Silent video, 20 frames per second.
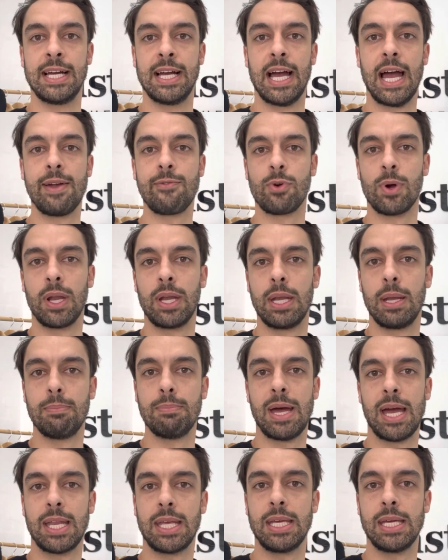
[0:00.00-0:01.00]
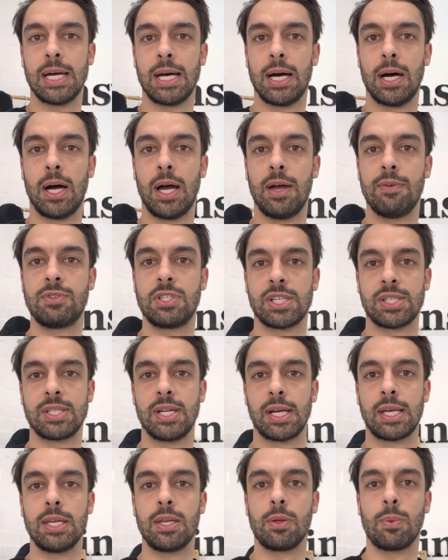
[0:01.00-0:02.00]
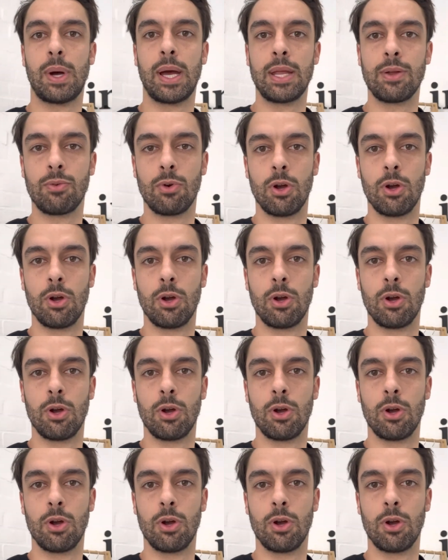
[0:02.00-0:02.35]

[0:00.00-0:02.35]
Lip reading: Hey everyone, Matt here. I have just snuck into the waiting